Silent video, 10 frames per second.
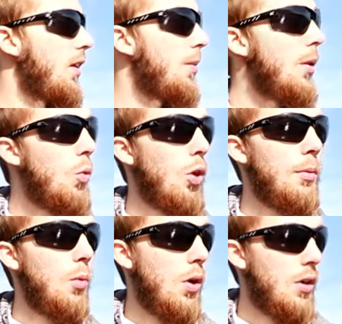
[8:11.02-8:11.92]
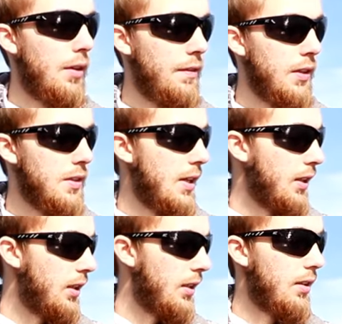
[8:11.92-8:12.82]
little bit warmer water, it feels
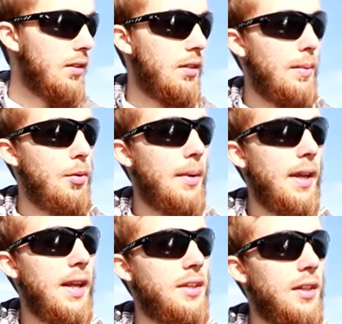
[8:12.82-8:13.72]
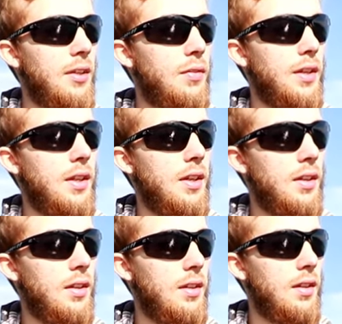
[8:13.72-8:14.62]
like. I put my hand in it over
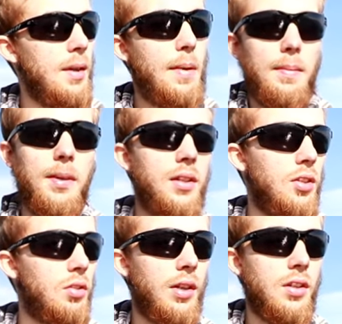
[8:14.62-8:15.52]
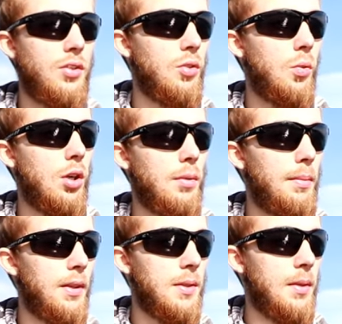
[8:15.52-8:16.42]
here. It might be a degree or two warmer,
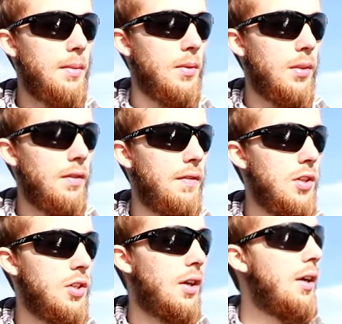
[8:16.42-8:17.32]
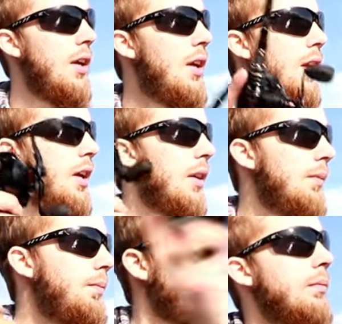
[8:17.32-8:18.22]
but this might be where the fish are.
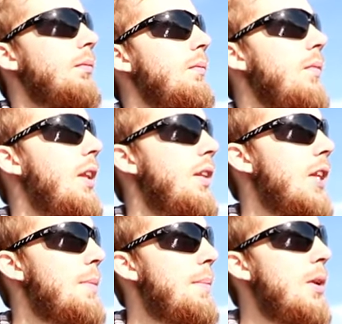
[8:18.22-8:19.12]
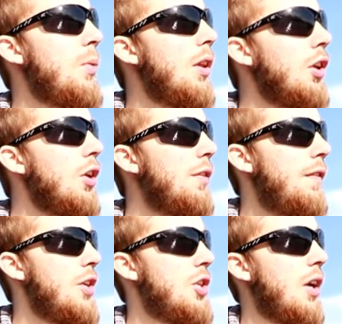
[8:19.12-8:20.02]
This might be where the little
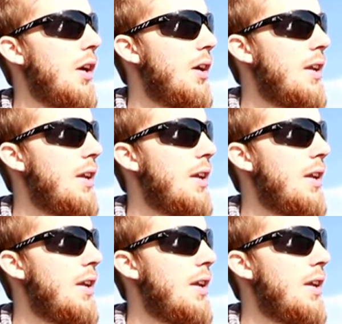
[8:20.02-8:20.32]
fish are,